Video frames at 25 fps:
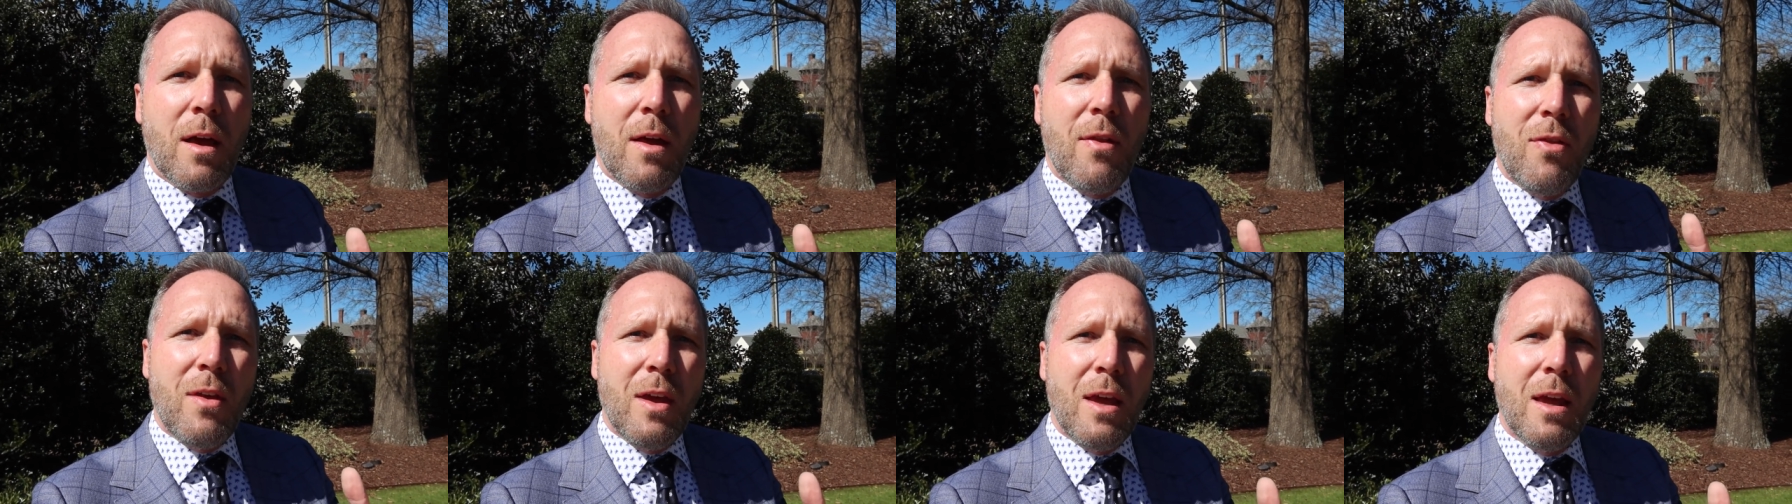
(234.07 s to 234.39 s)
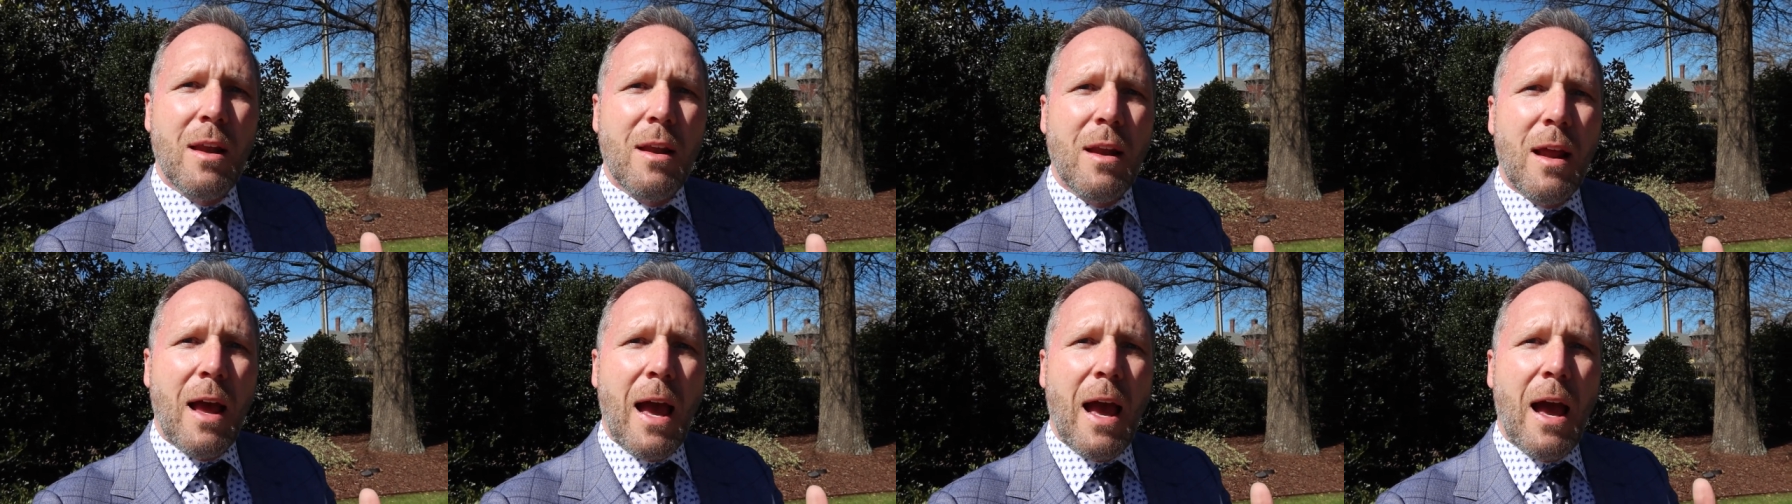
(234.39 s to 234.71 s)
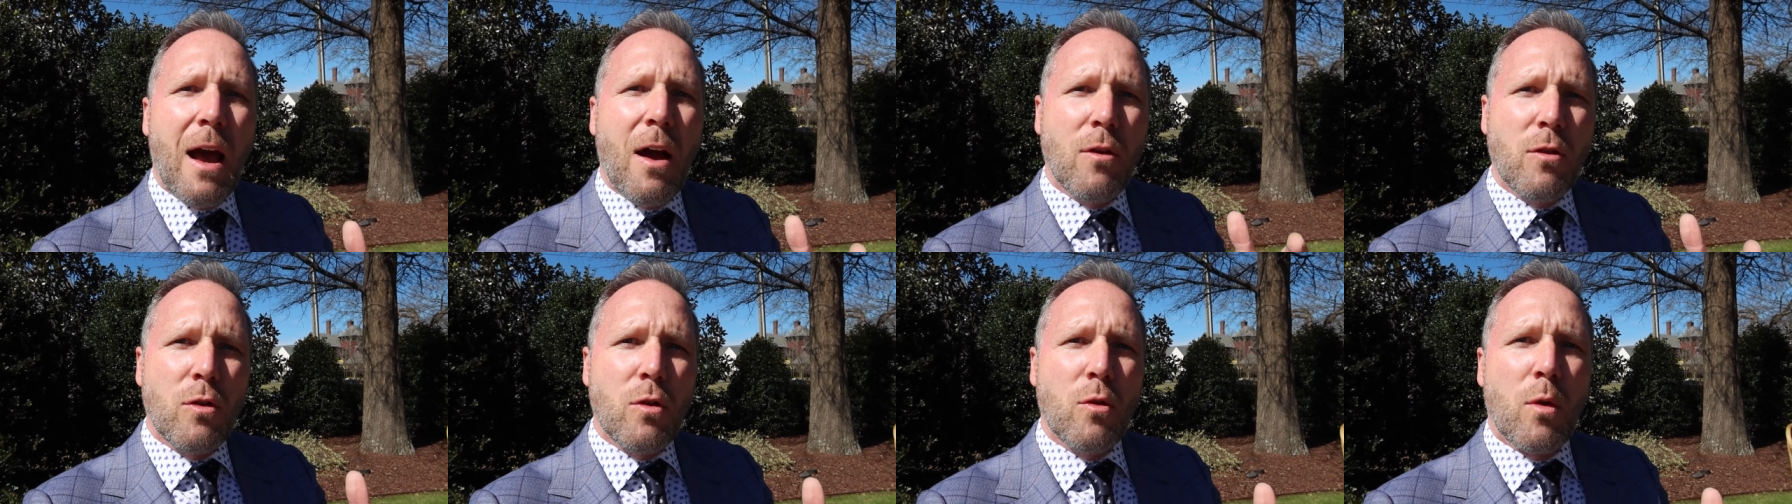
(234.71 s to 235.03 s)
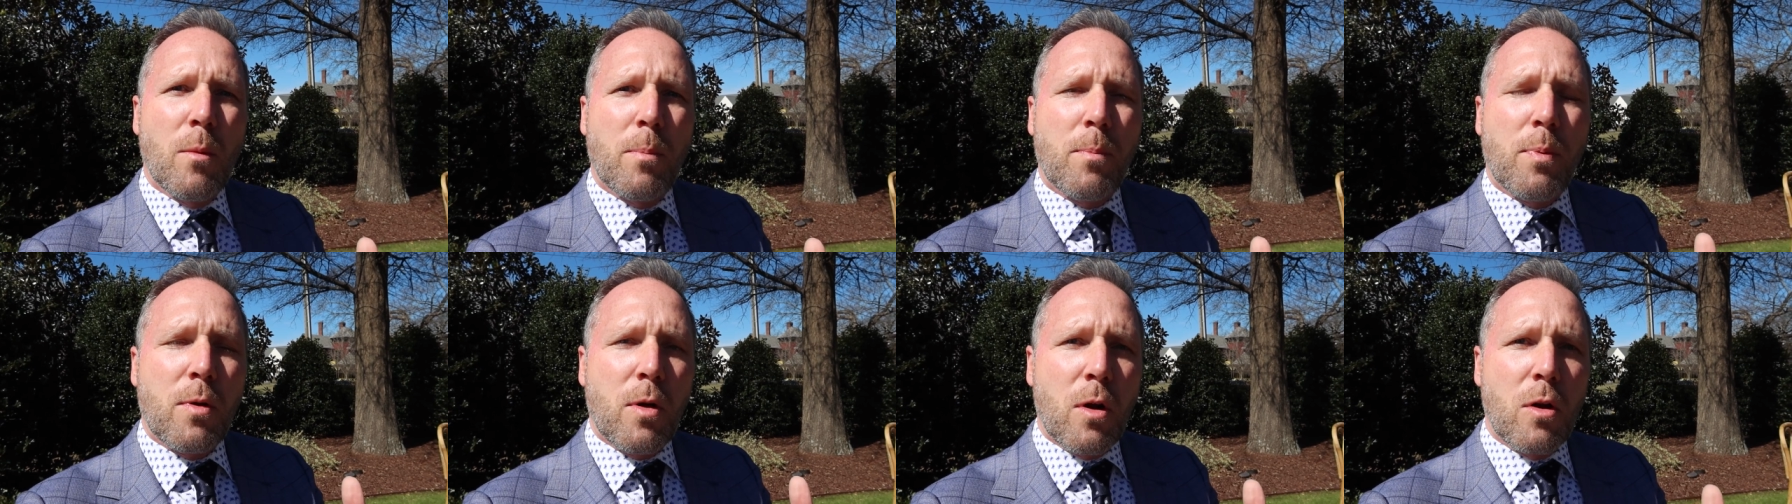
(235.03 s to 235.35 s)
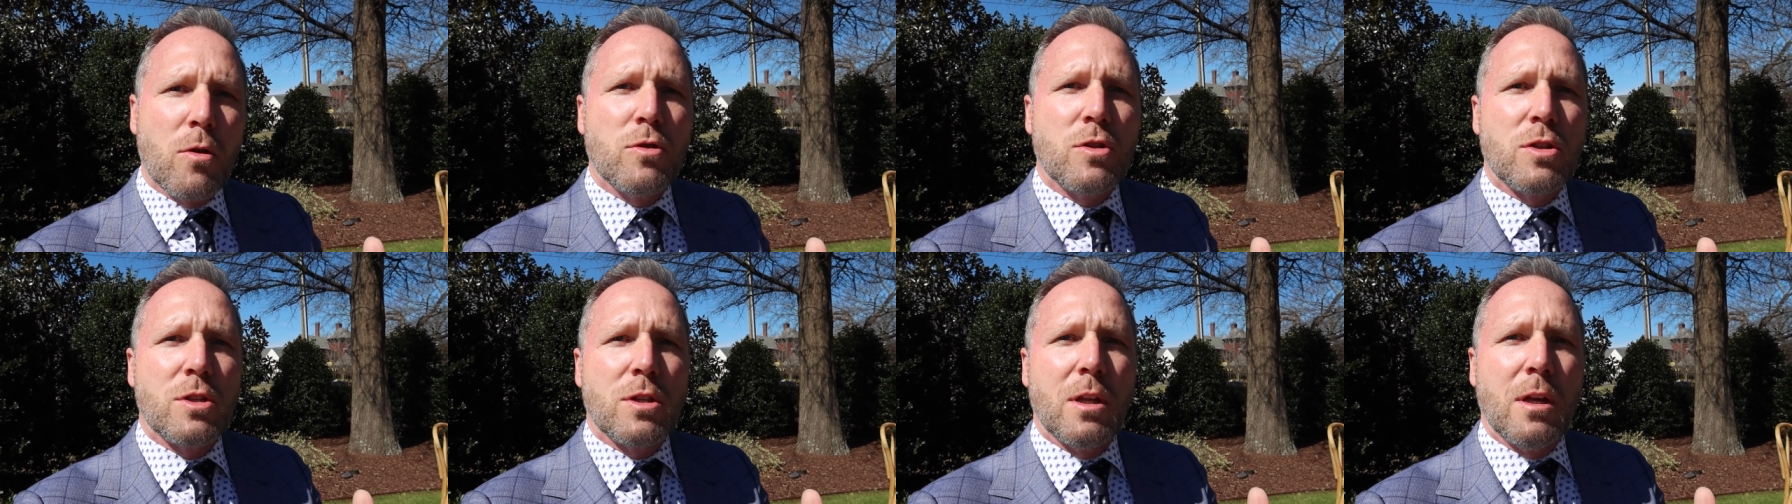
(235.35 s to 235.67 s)
And then how you
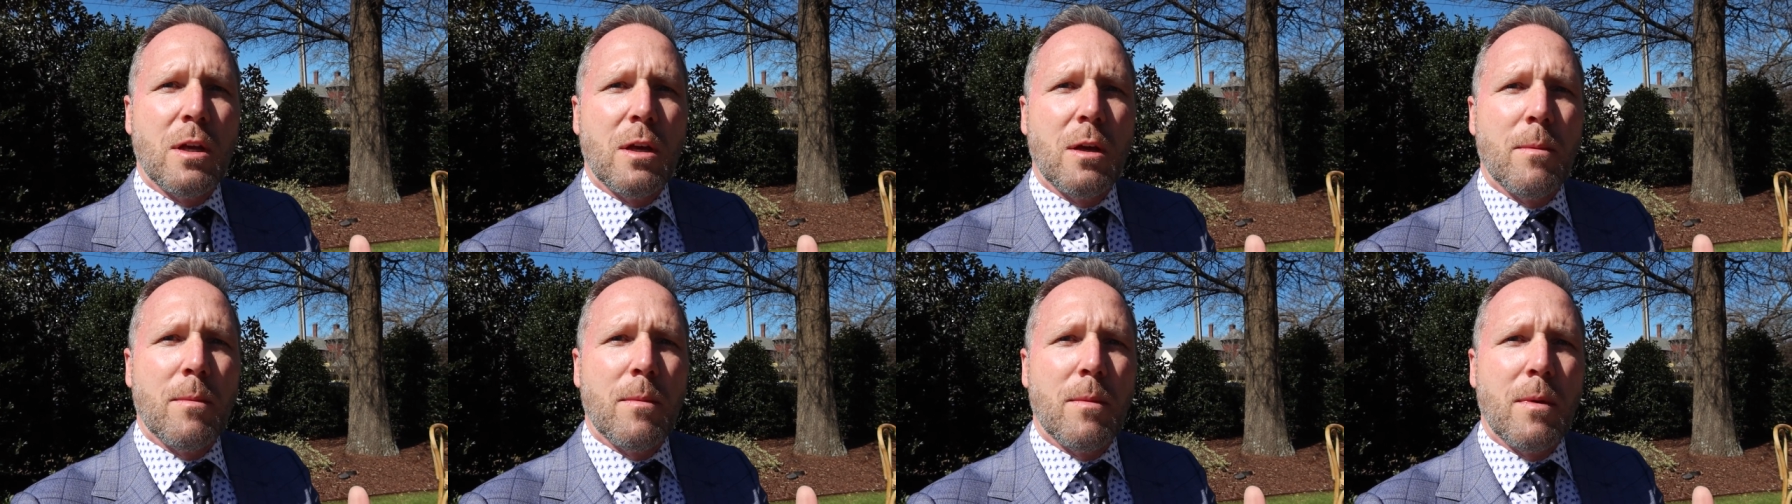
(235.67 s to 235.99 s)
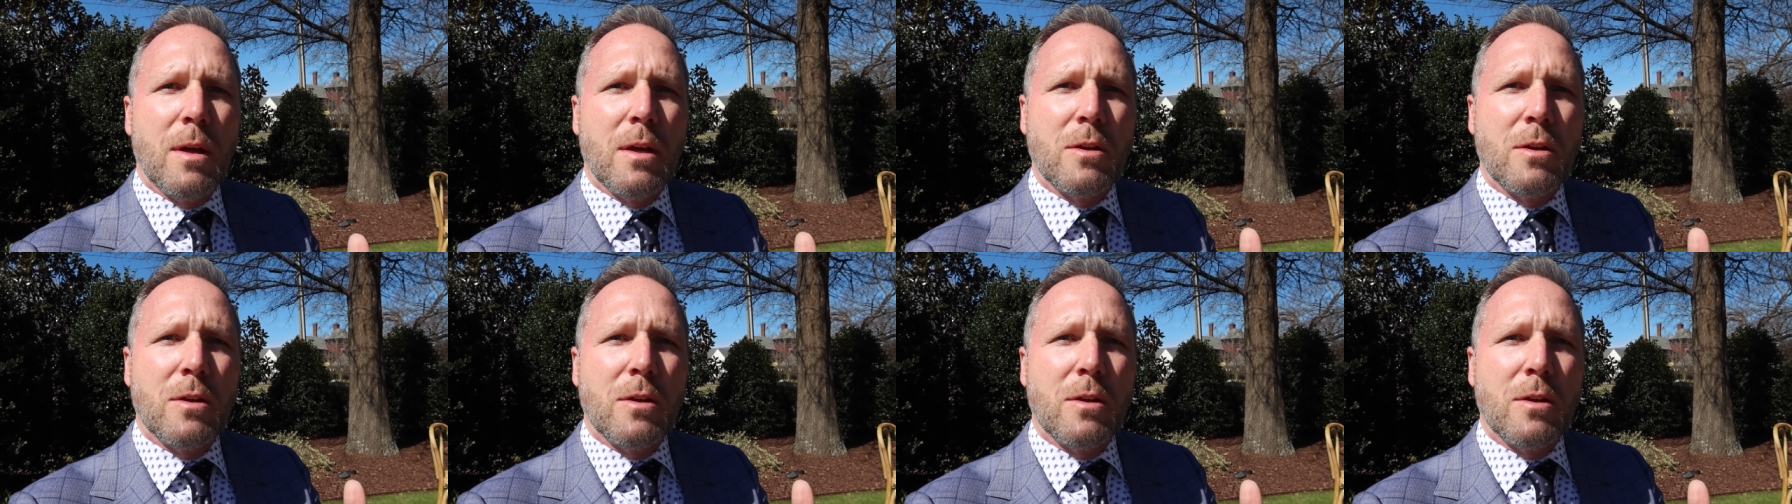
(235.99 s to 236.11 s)
approach them